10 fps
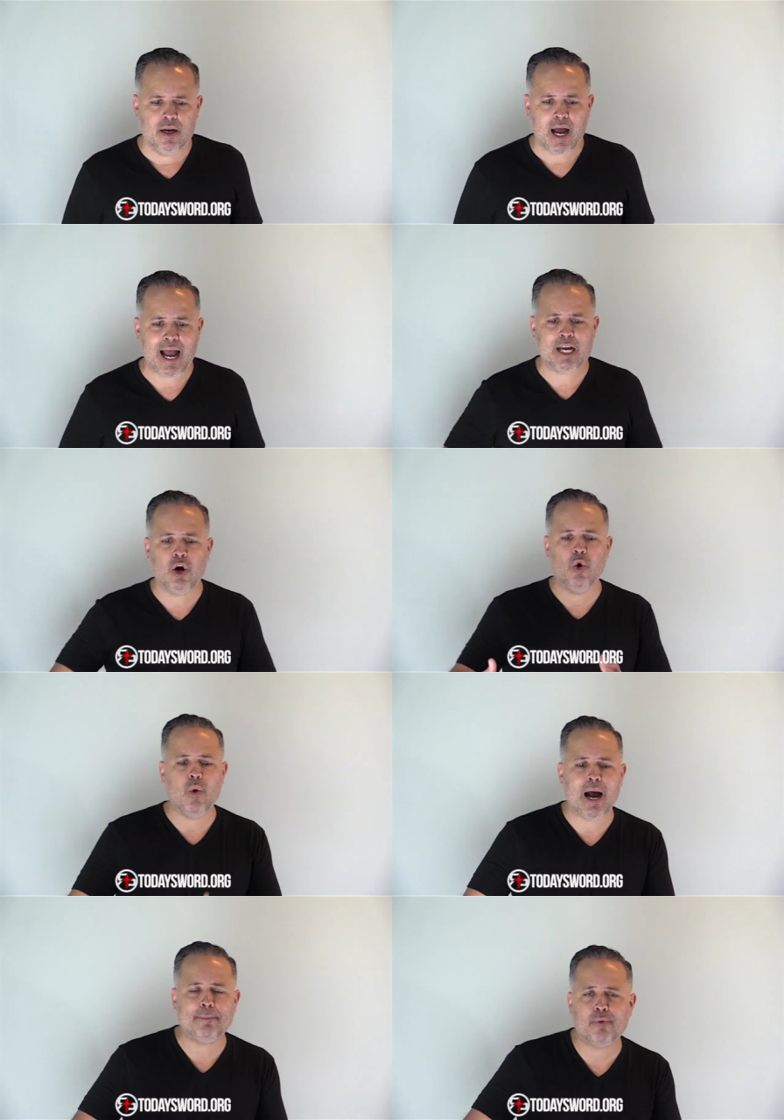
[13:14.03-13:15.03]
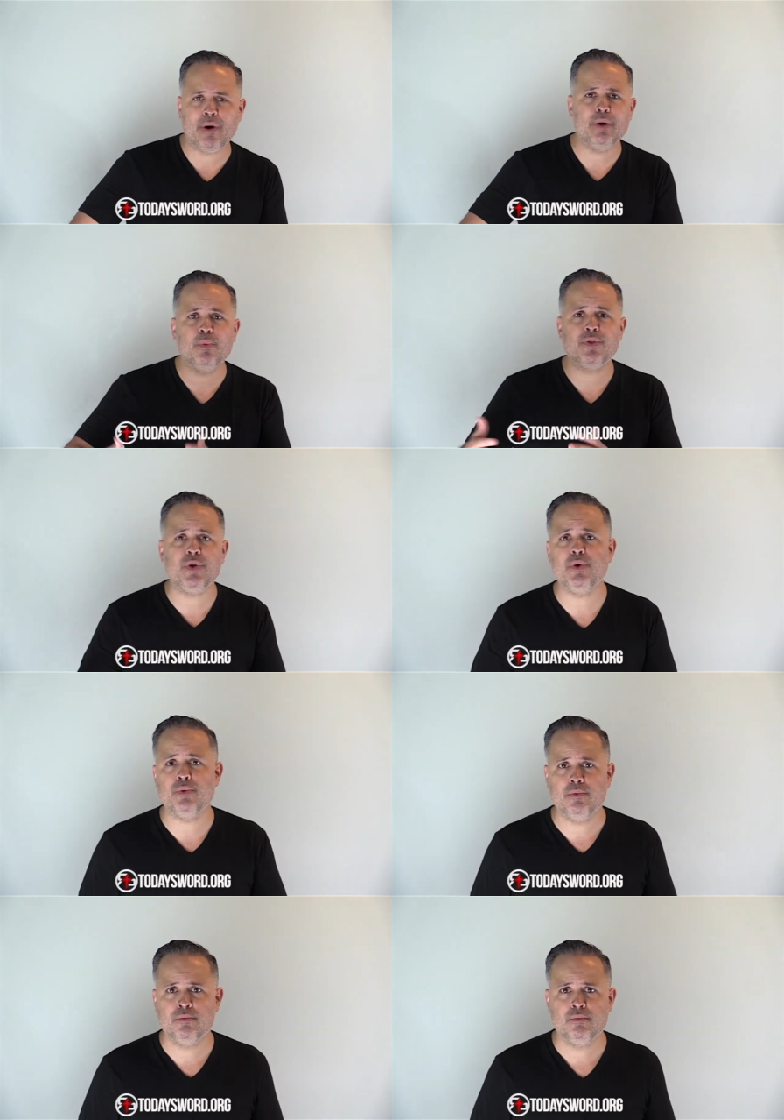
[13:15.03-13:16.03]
I cooperate with you